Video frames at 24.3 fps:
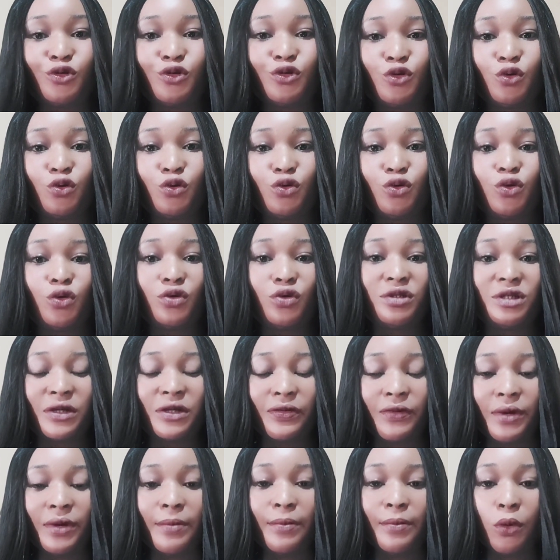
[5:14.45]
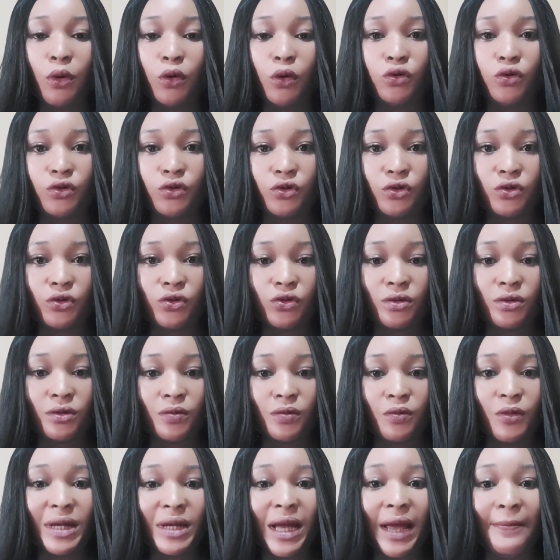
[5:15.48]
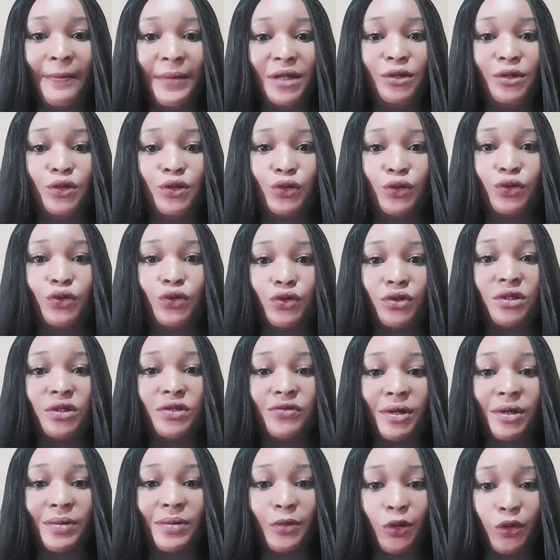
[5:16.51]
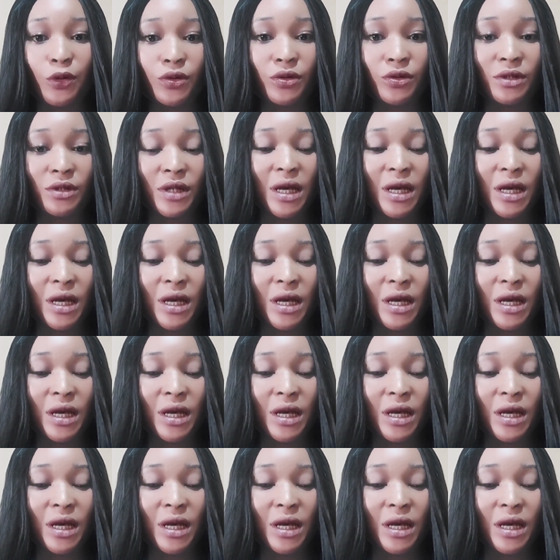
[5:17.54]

2 to 3 months. When I mean 2 to 3 months,